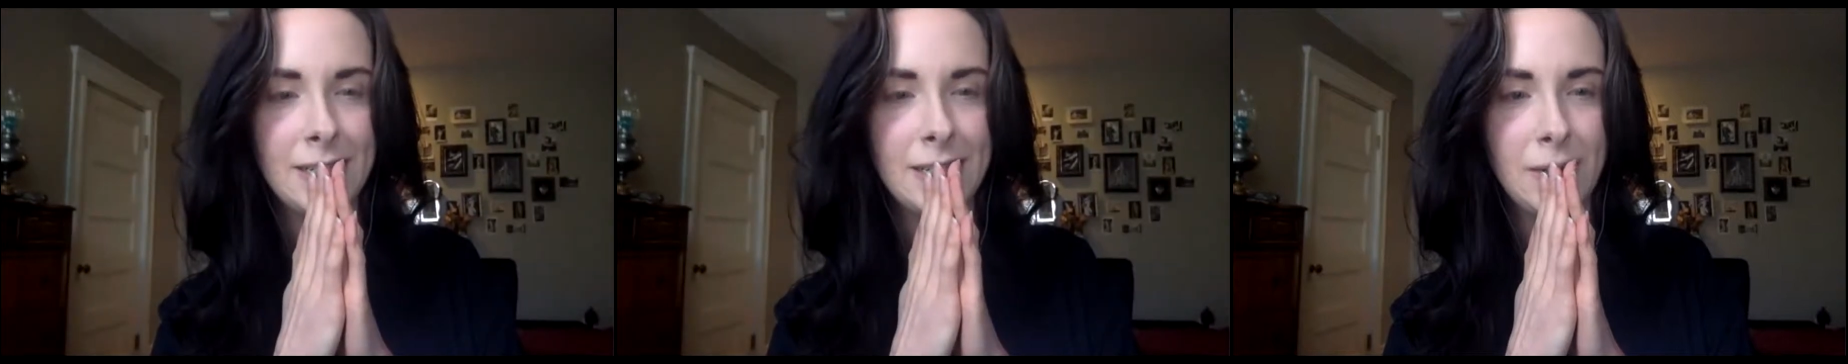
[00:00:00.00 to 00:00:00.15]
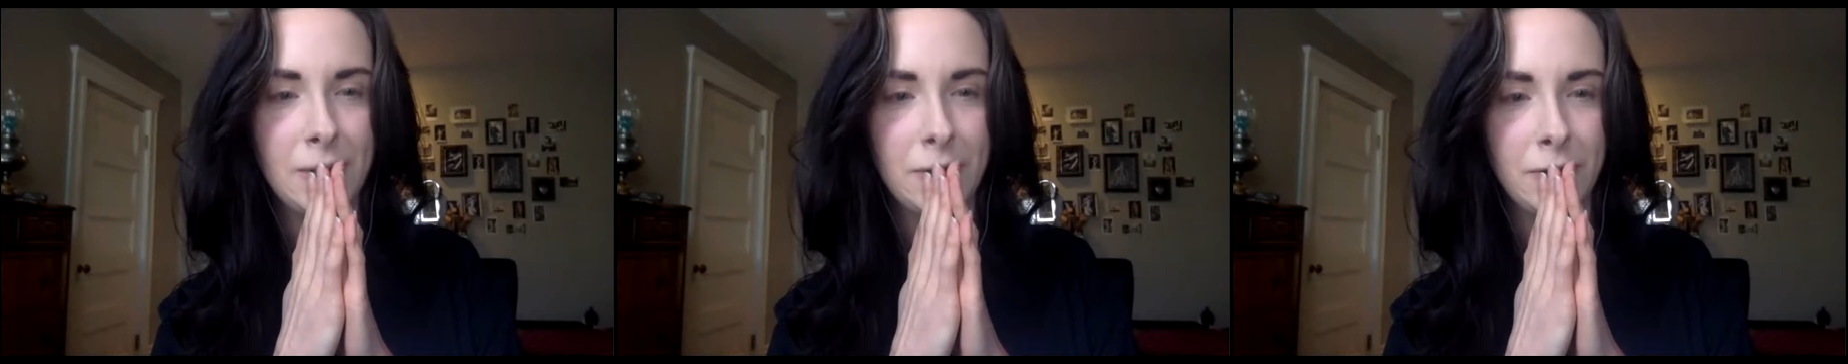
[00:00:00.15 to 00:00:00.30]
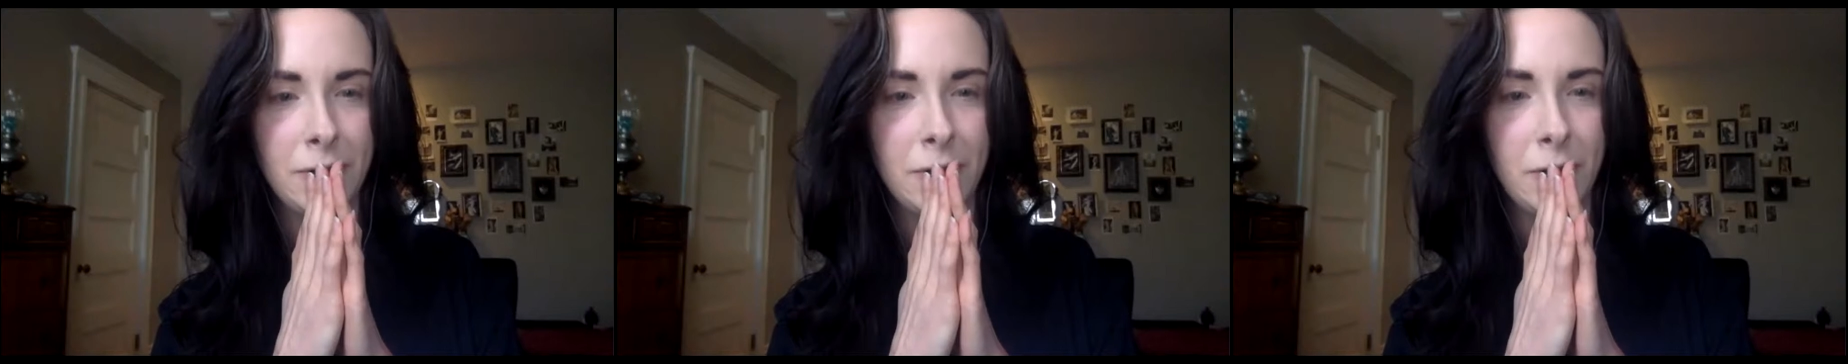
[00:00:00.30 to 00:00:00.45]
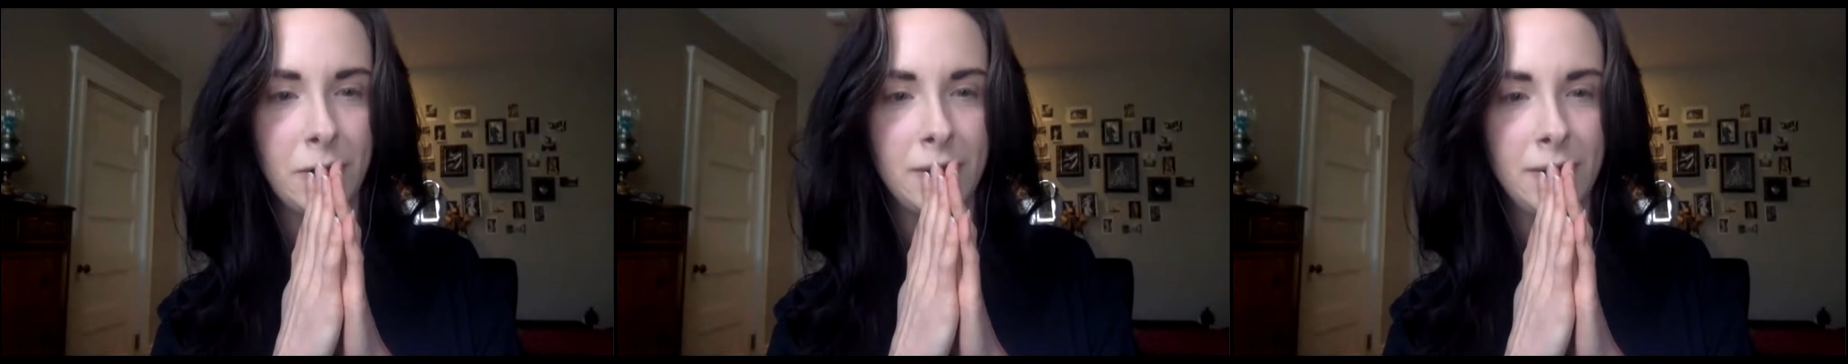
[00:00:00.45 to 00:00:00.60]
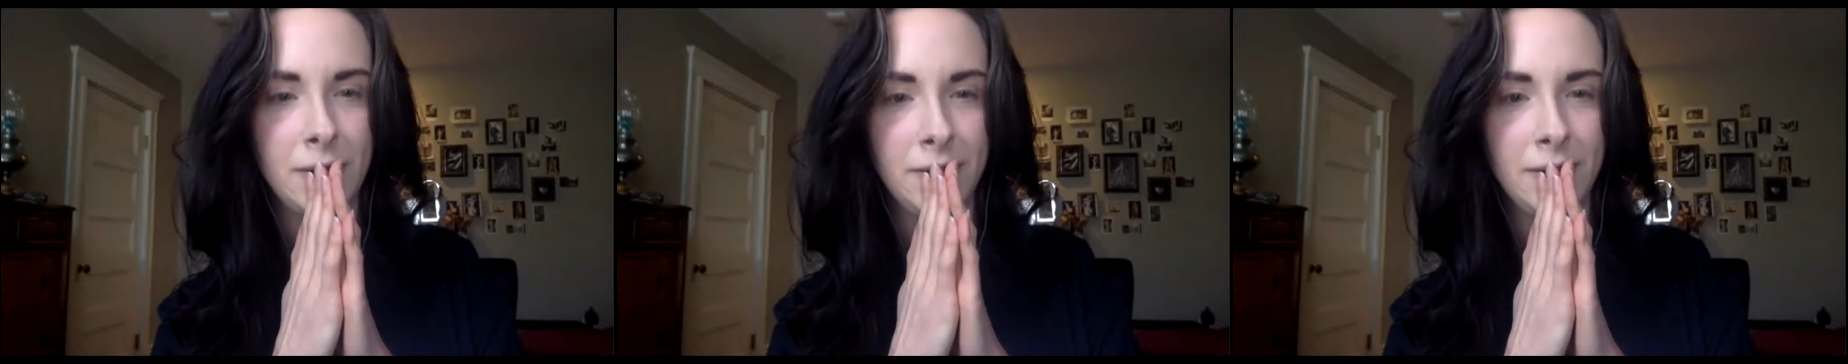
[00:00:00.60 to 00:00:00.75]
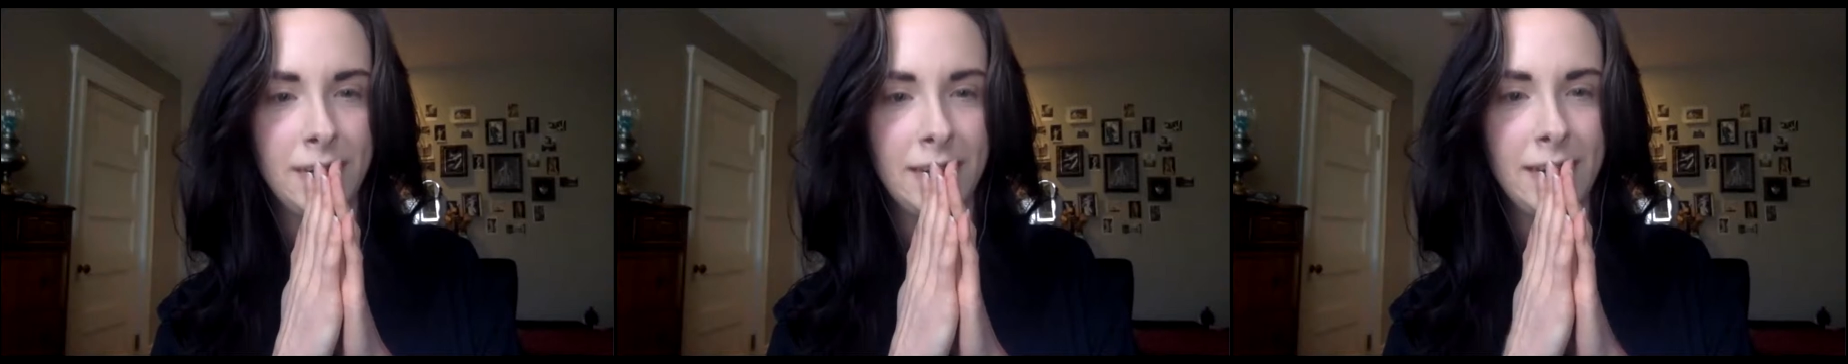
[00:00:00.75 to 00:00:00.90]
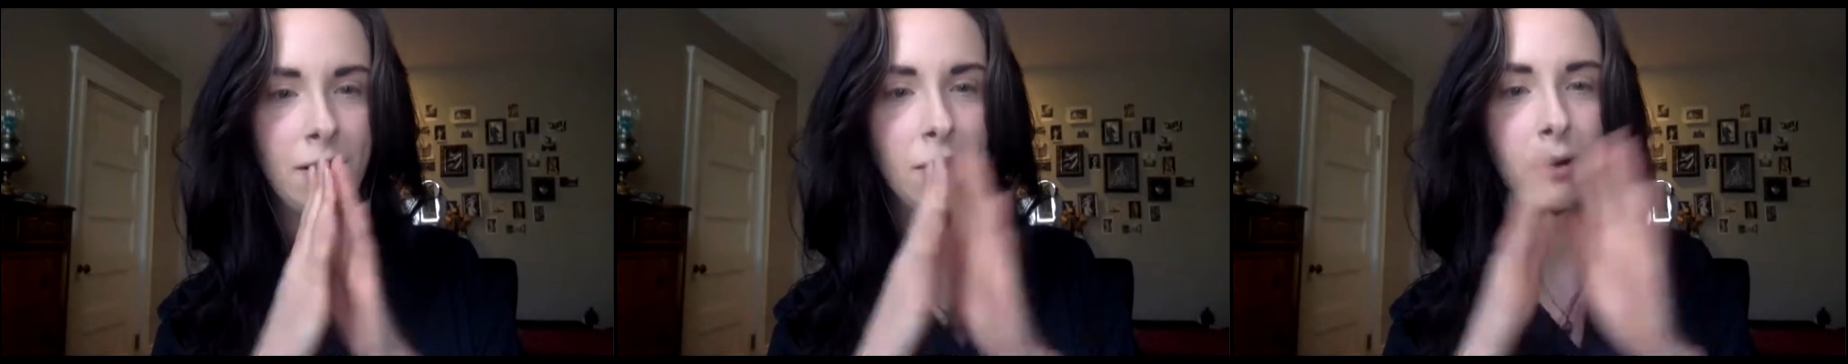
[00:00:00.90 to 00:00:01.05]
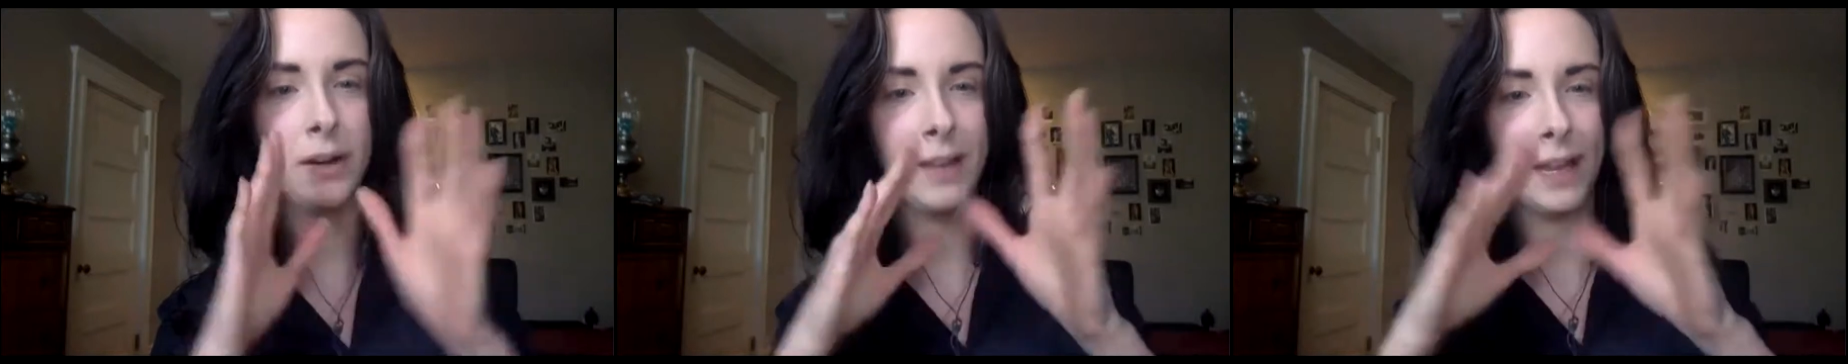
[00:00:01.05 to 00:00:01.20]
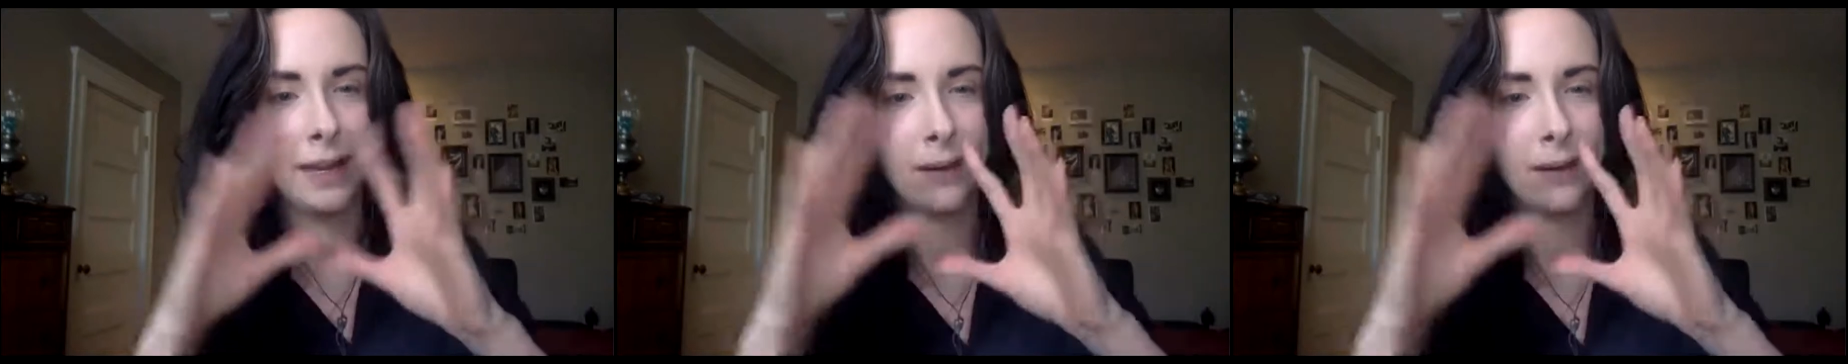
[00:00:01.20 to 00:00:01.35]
over the course of a year, or like